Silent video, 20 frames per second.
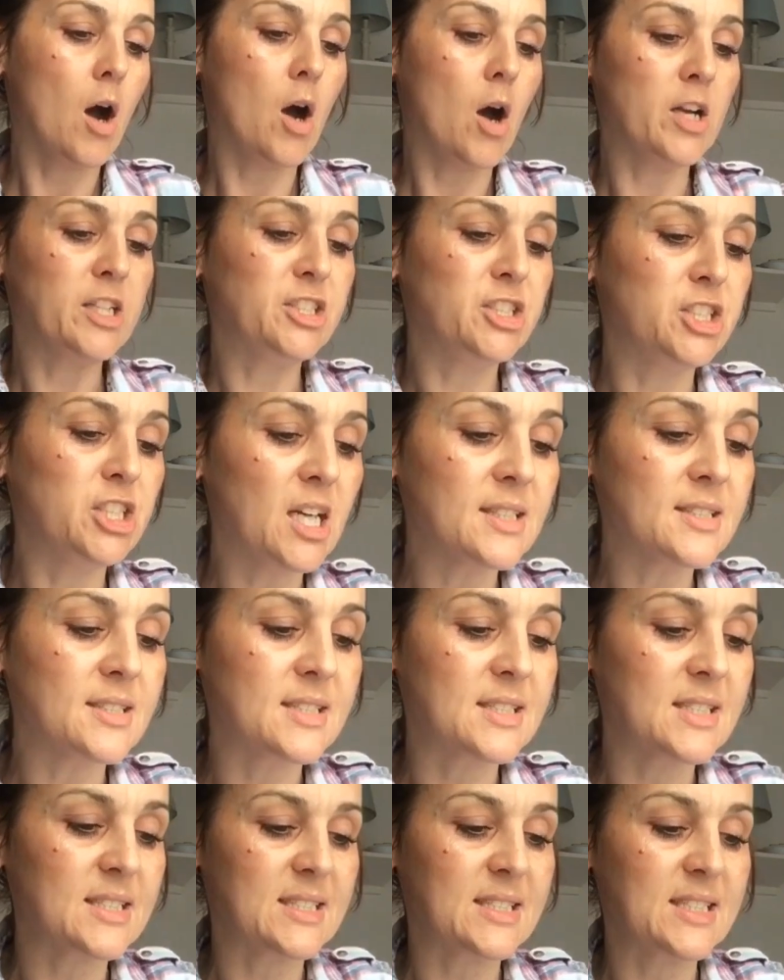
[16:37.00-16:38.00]
I
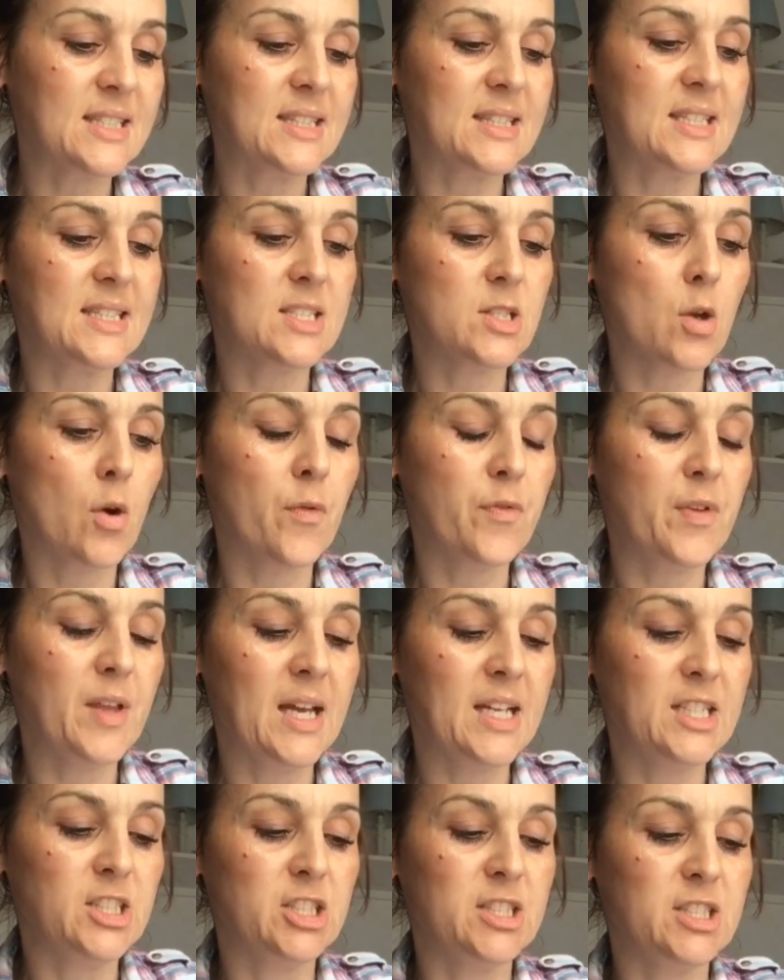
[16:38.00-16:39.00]
just did this
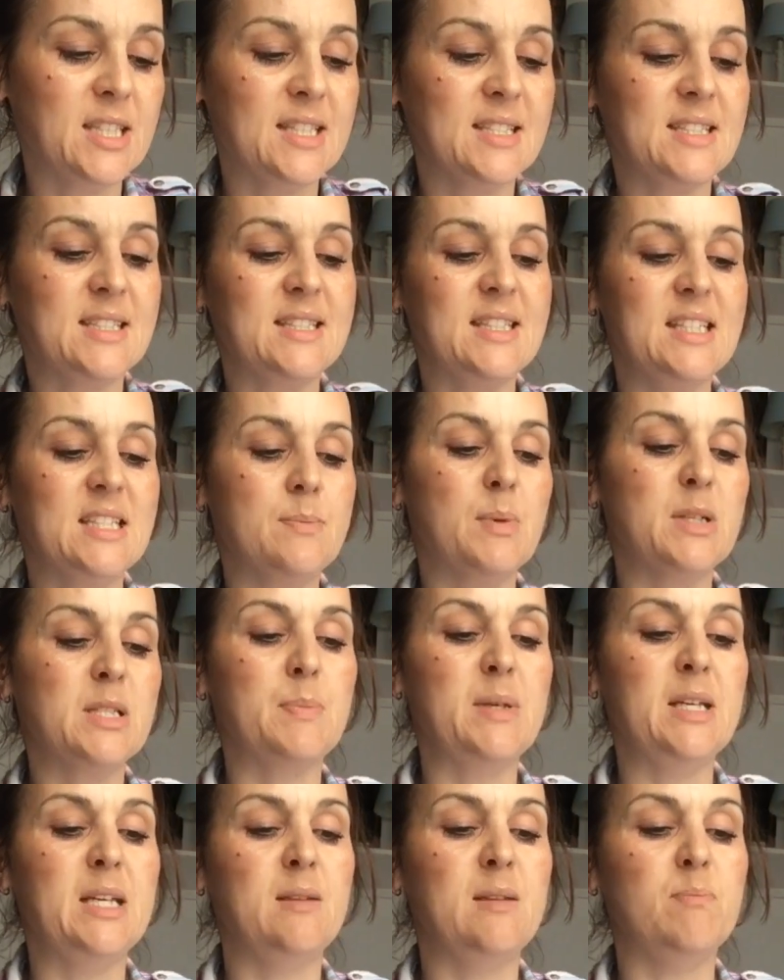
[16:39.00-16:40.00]
ovulation test. This
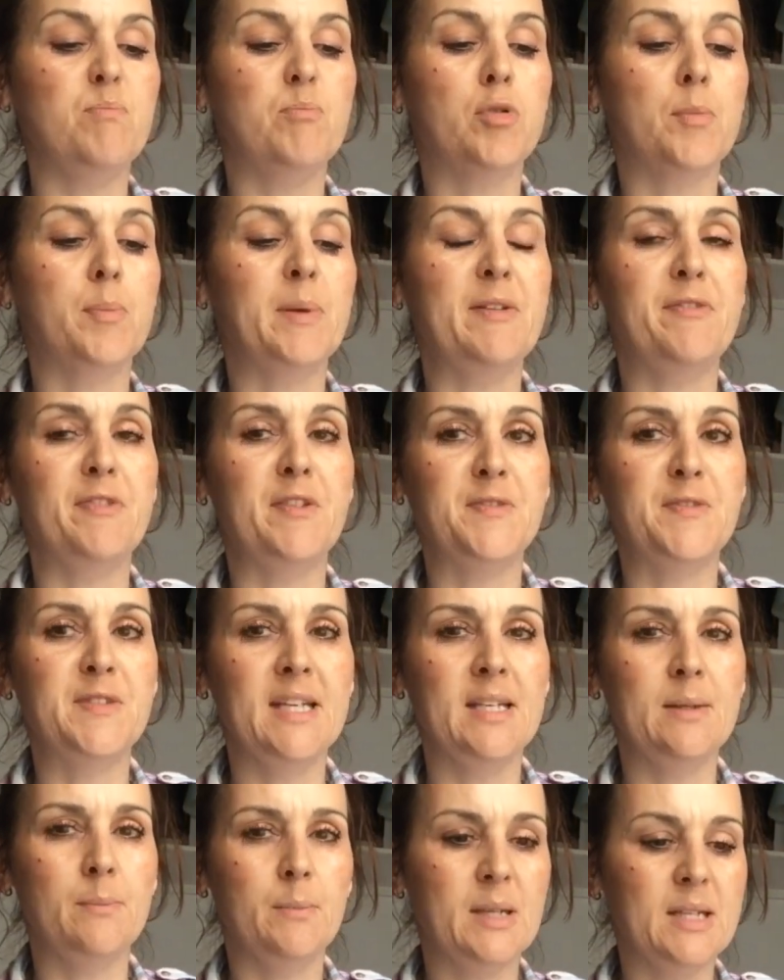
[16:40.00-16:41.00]
must be probably
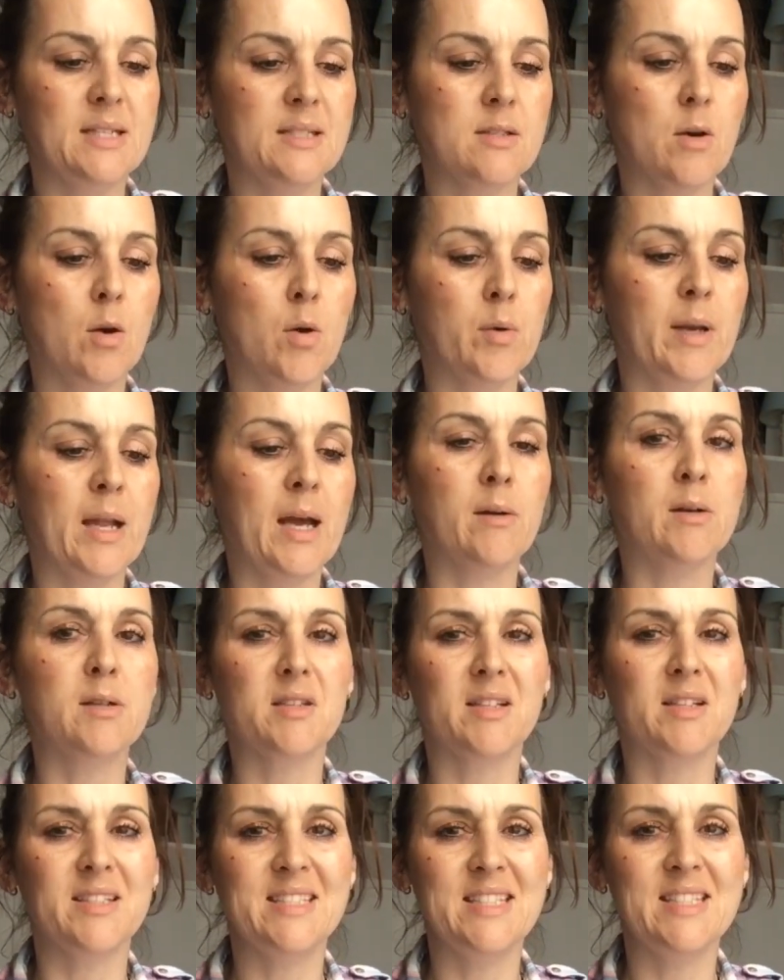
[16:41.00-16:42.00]
15 minutes old now
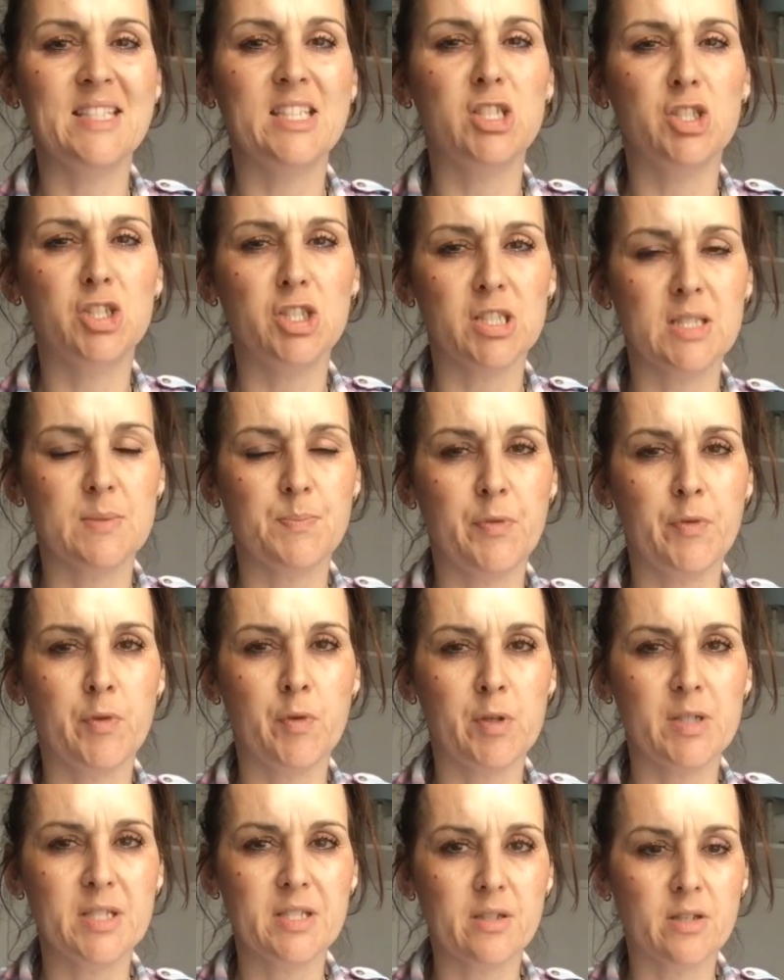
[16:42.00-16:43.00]
because I did it just
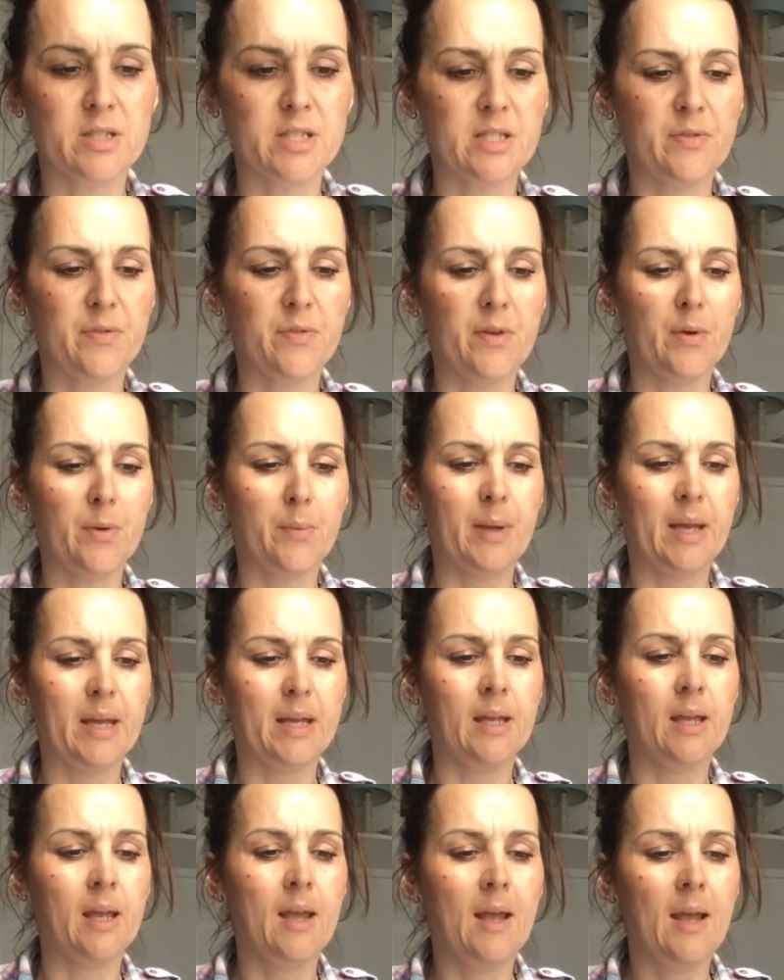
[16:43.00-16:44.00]
before I started
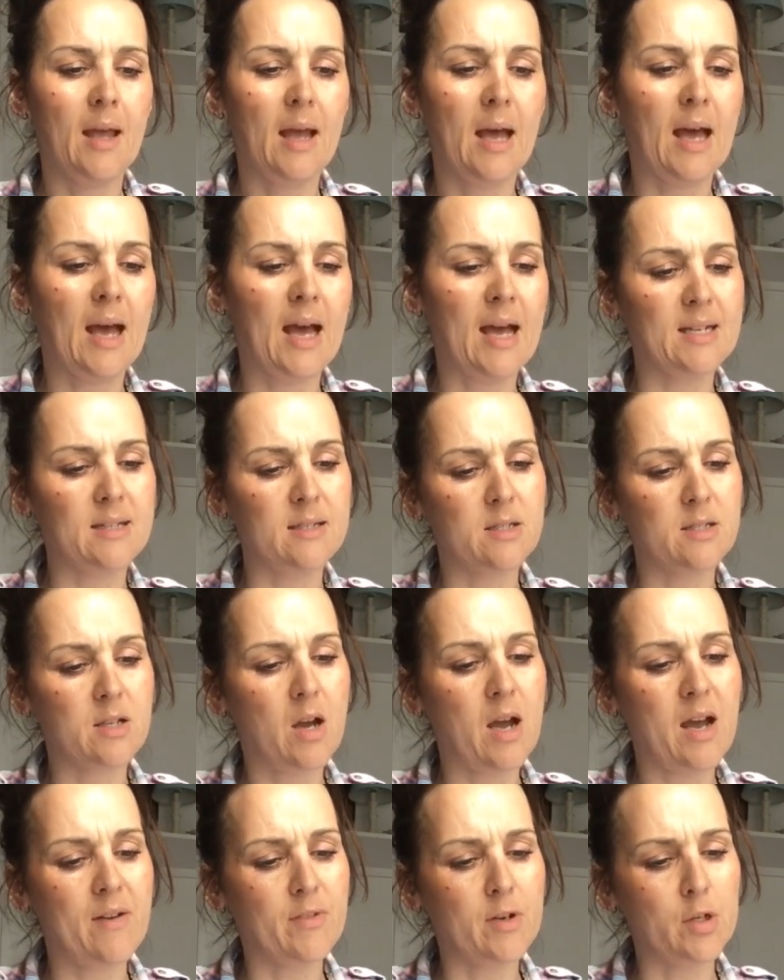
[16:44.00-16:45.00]
filming and
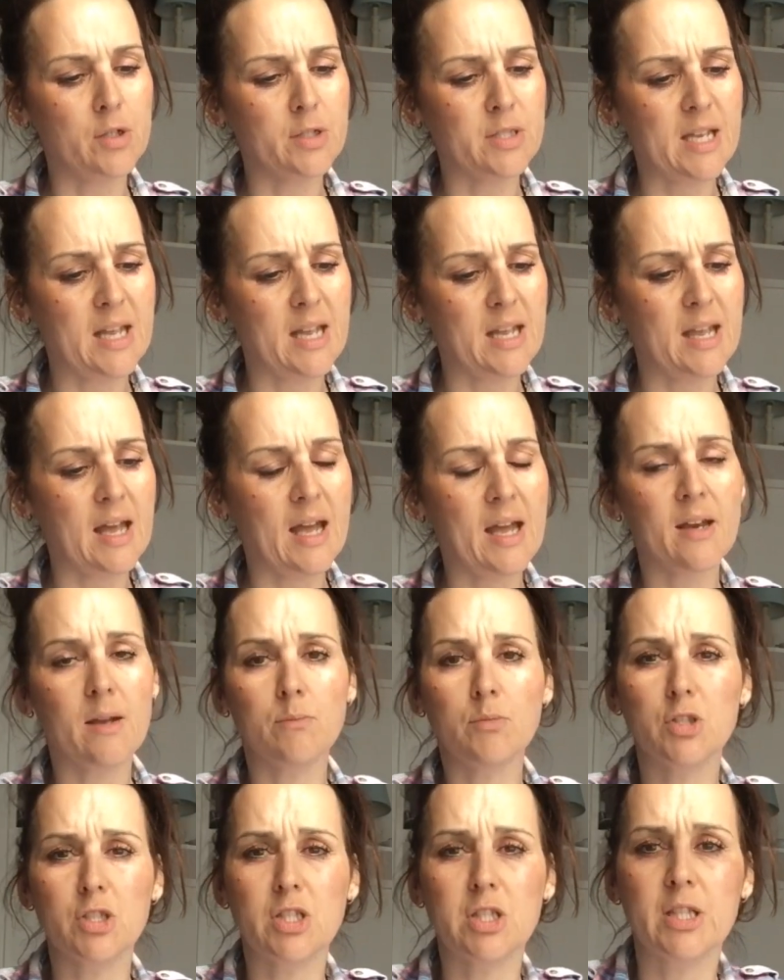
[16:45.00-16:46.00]
I haven't looked at it yet and
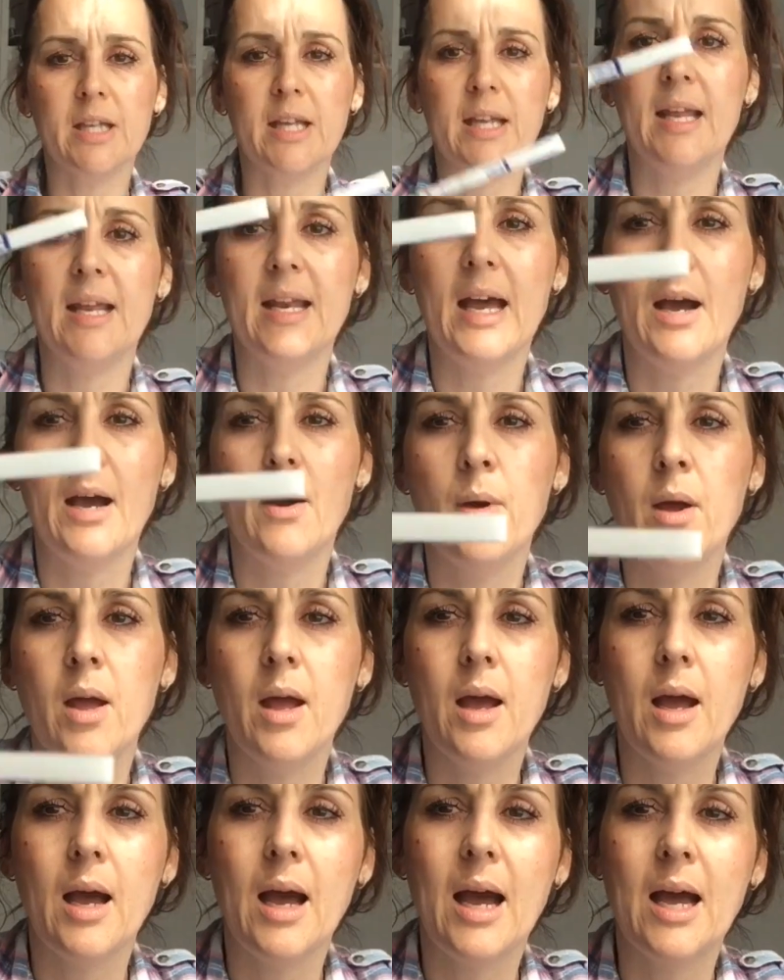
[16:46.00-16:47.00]
I'm just looking at it now
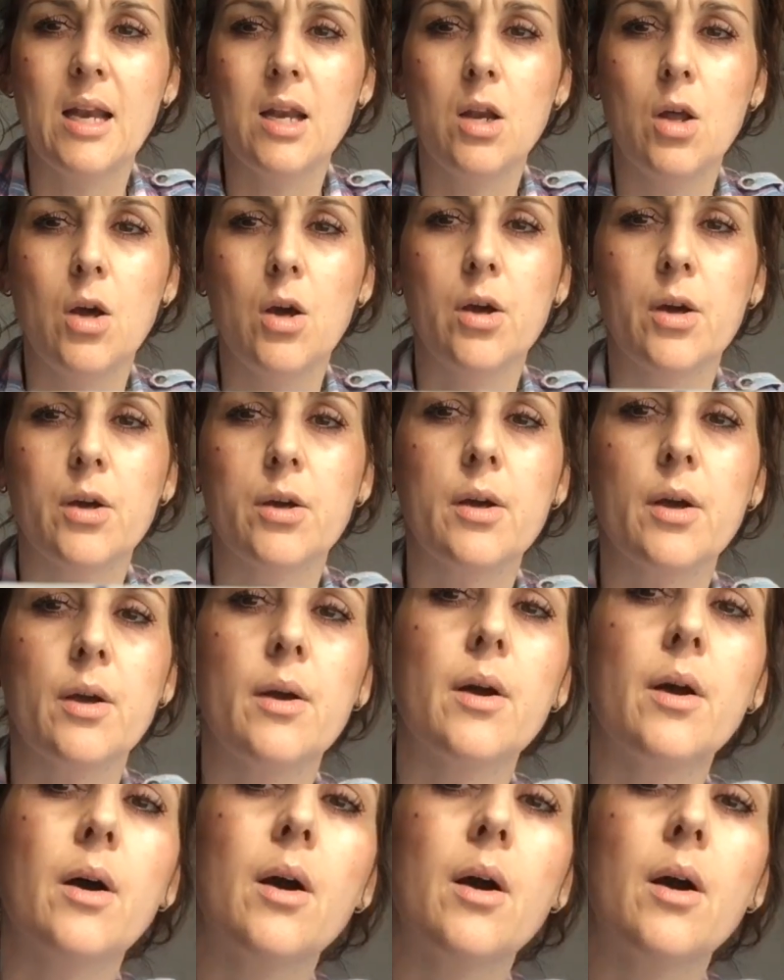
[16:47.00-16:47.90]
and look.